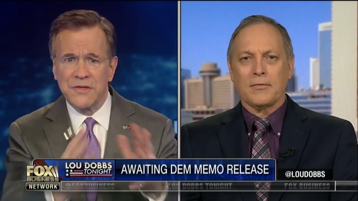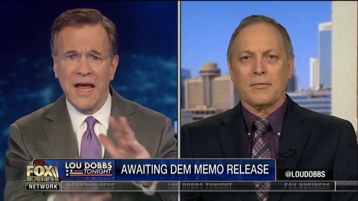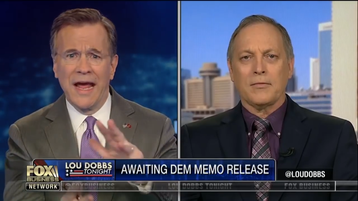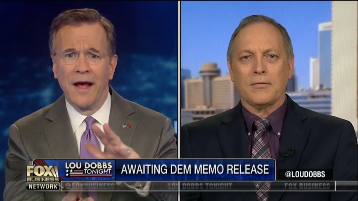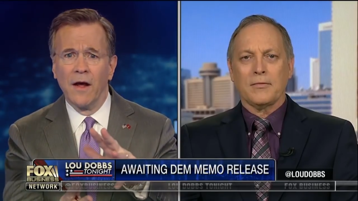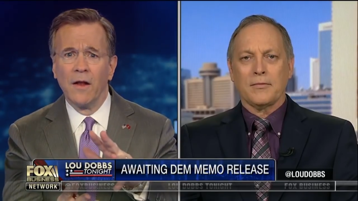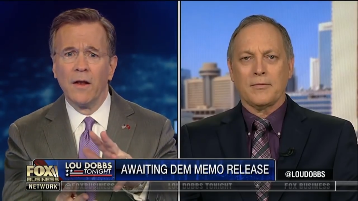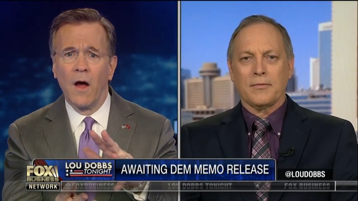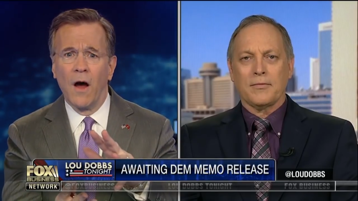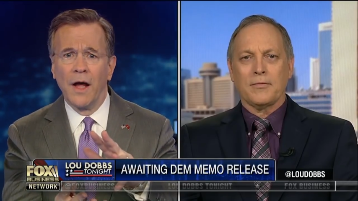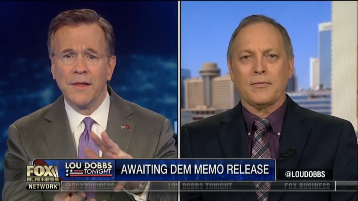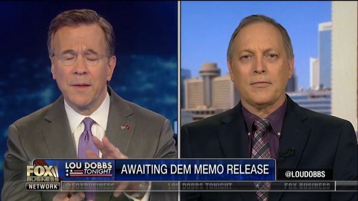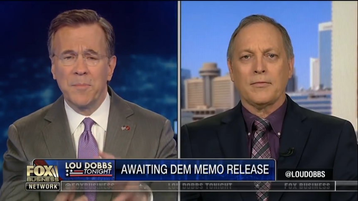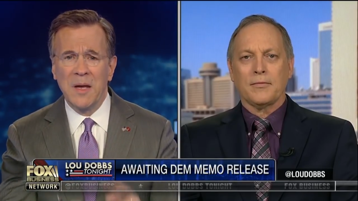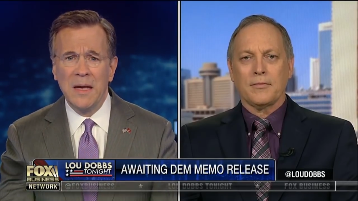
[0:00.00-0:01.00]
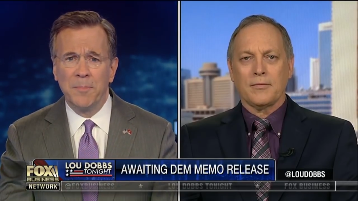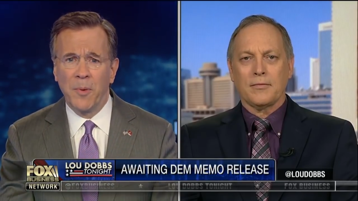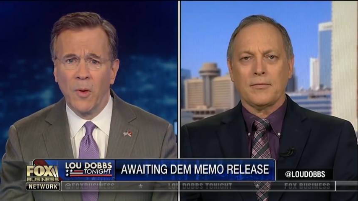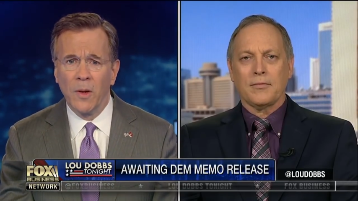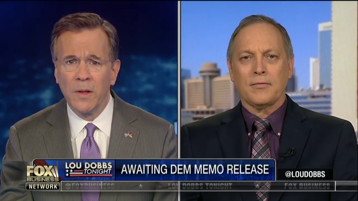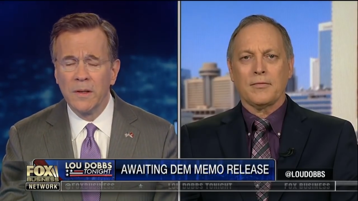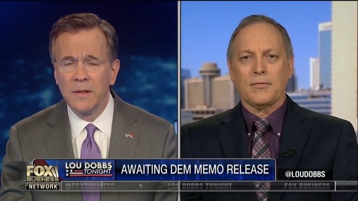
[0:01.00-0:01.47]
Speaker 1: tail on the
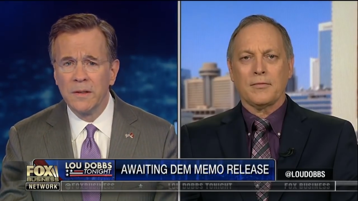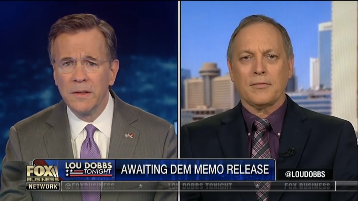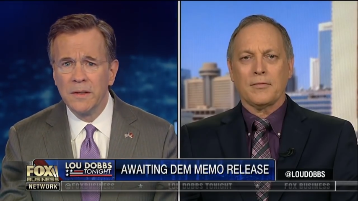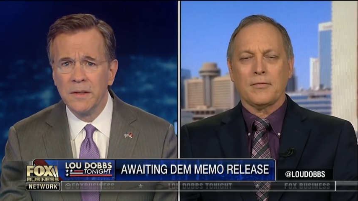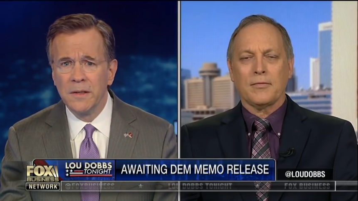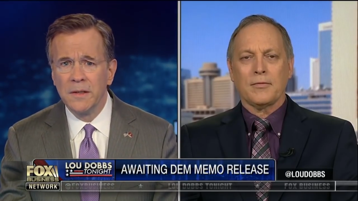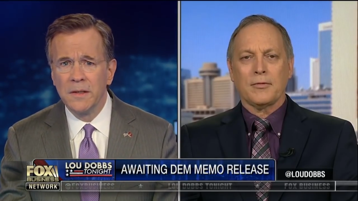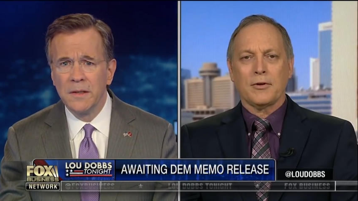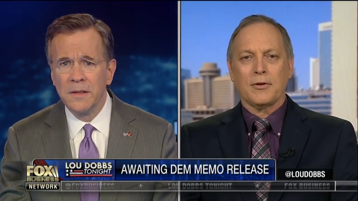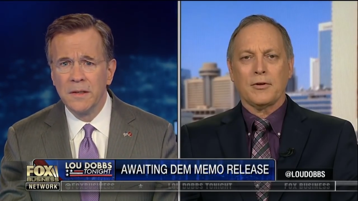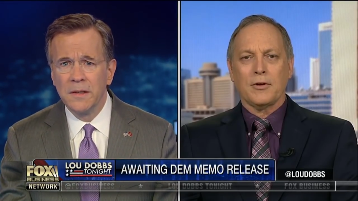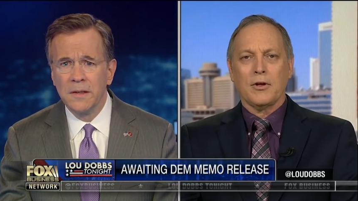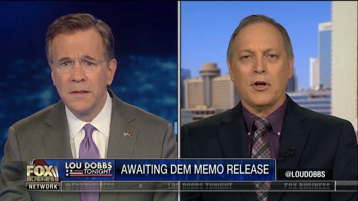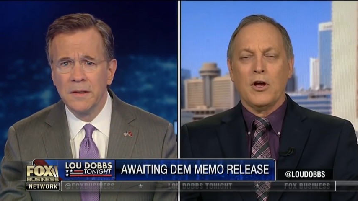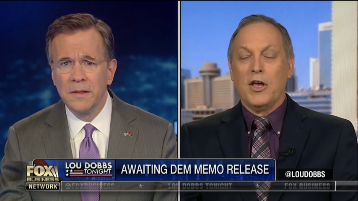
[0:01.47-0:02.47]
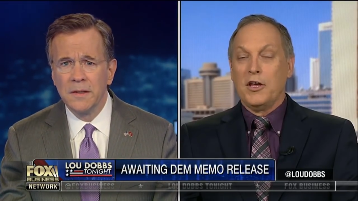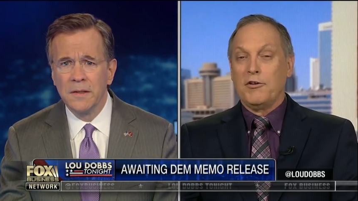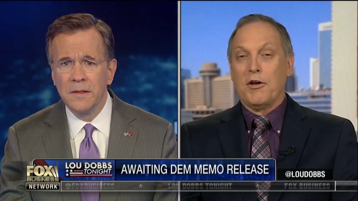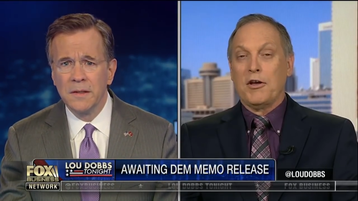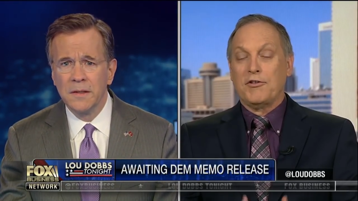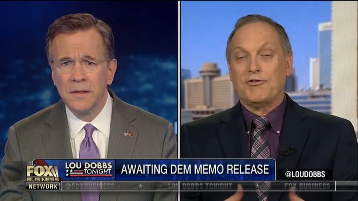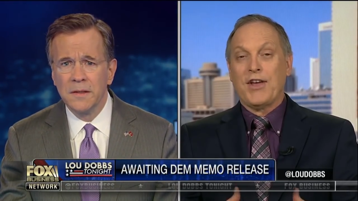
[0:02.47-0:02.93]
people.
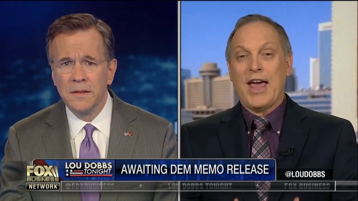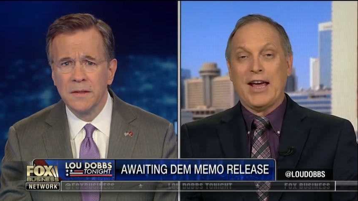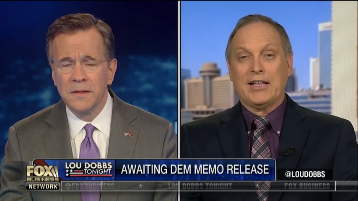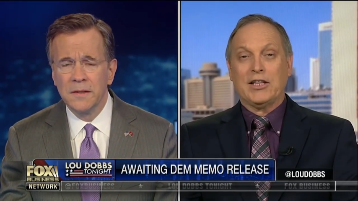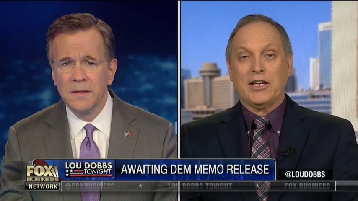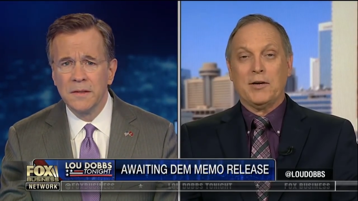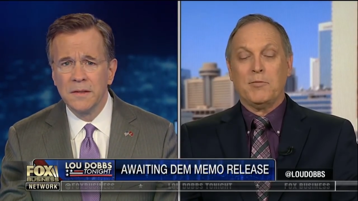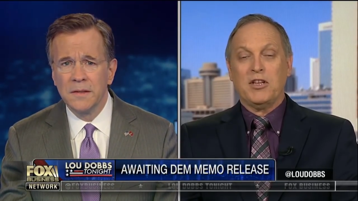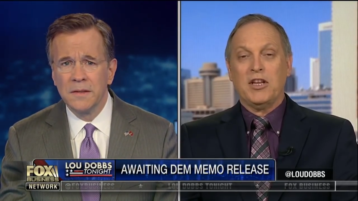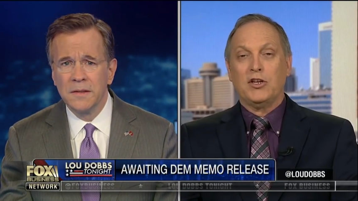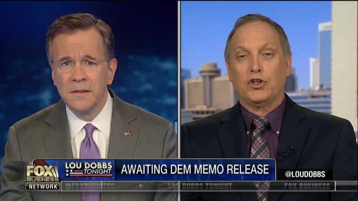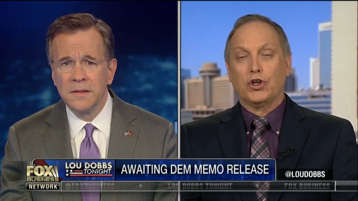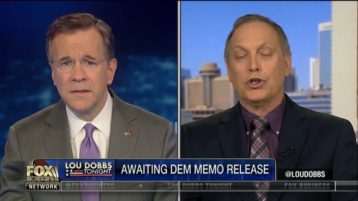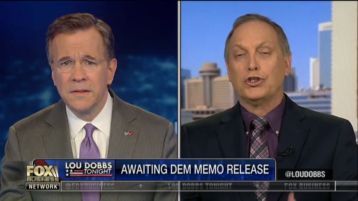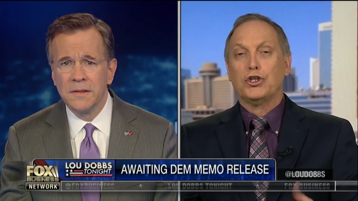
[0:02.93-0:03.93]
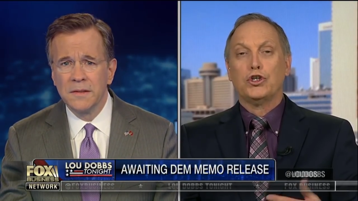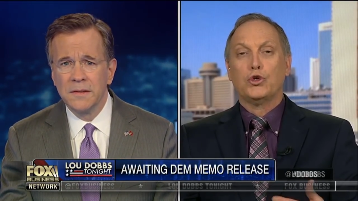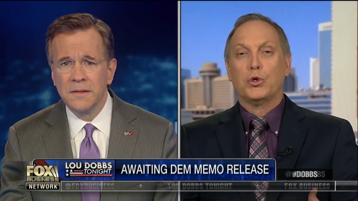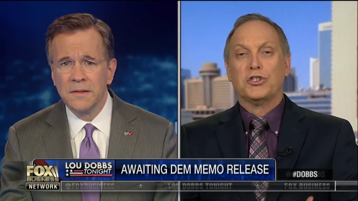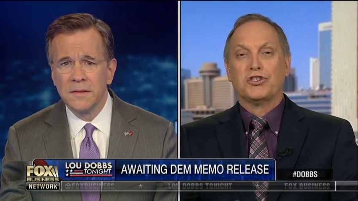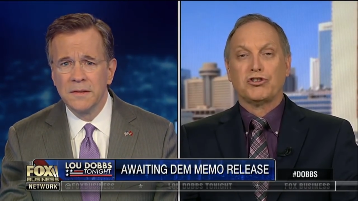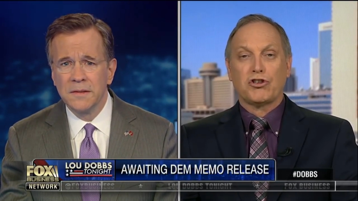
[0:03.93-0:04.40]
Speaker 2: Exactly. I mean, it turns
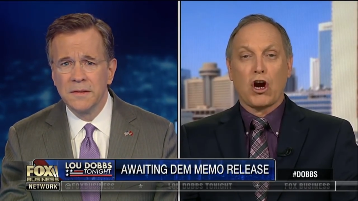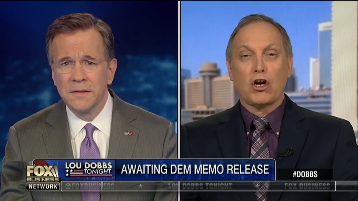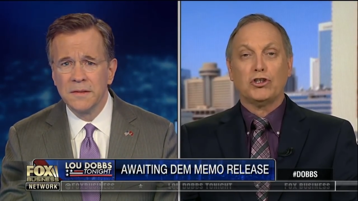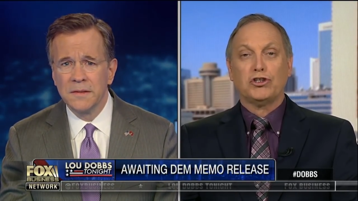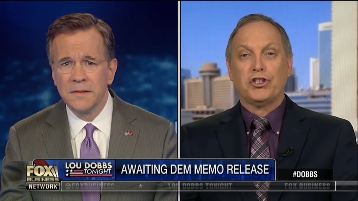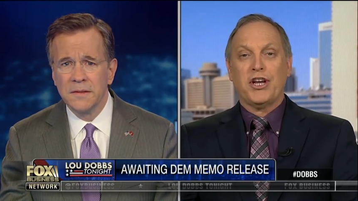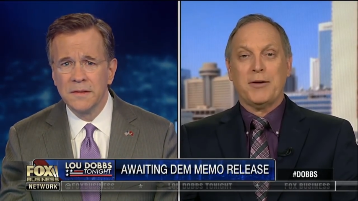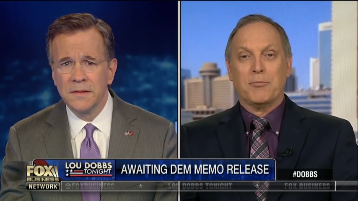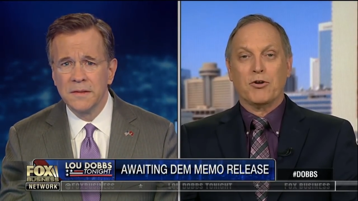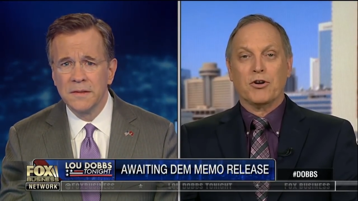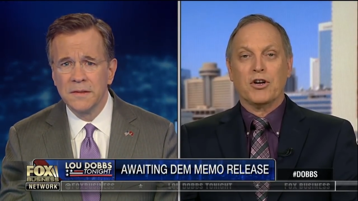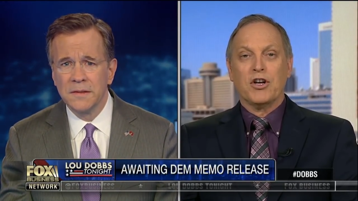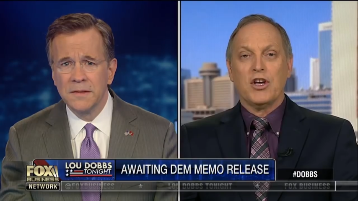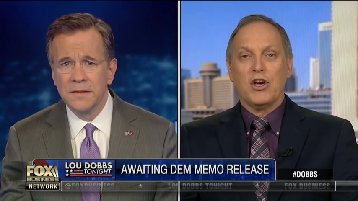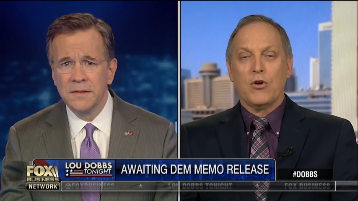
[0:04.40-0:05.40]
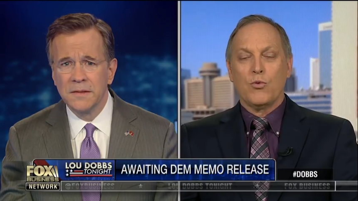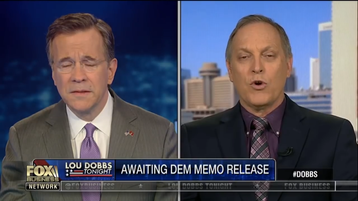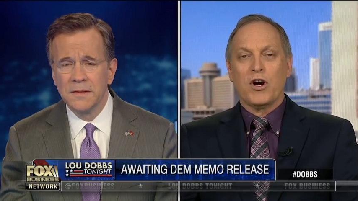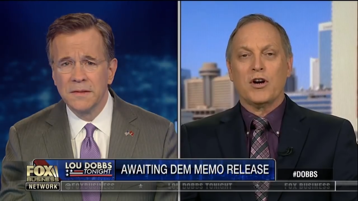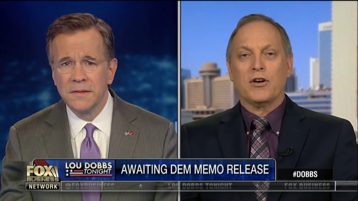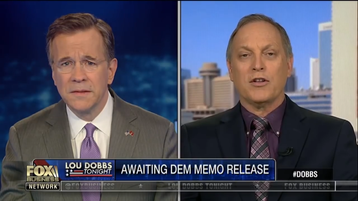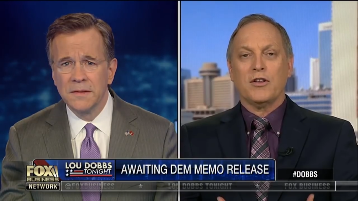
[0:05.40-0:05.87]
into a star chamber
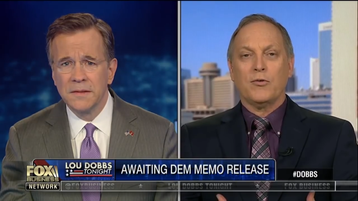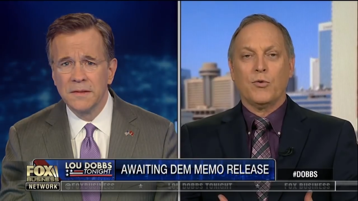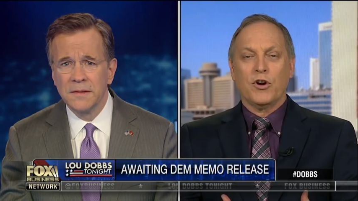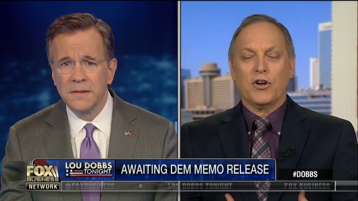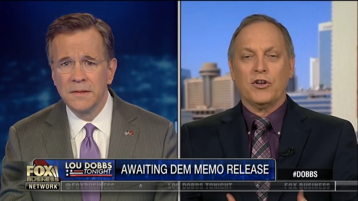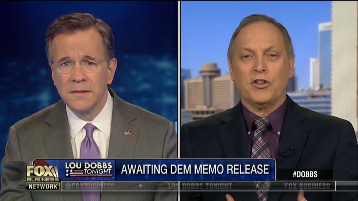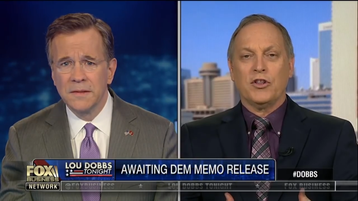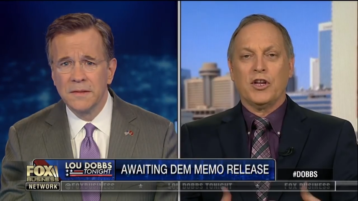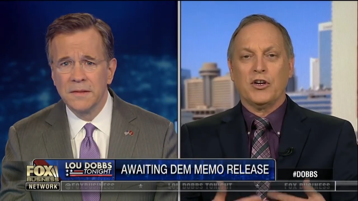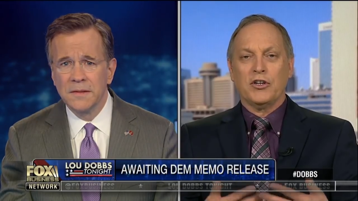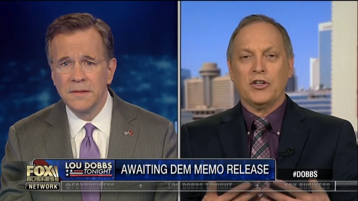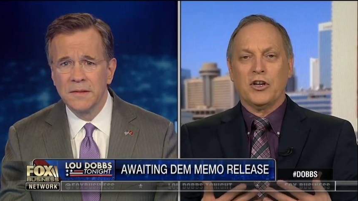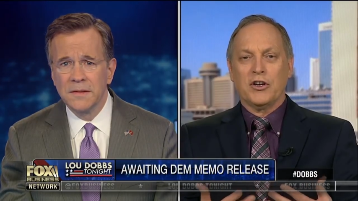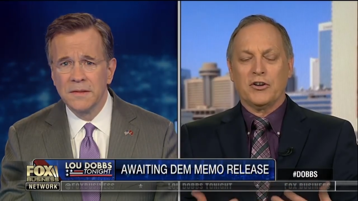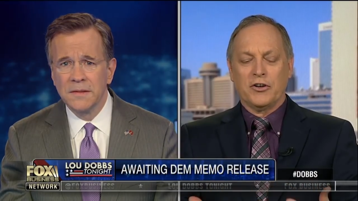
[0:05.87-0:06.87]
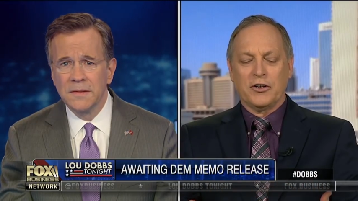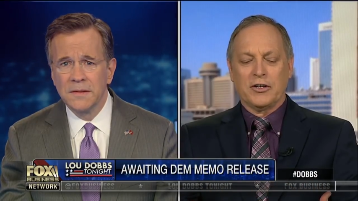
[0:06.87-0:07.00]
where where they're they're,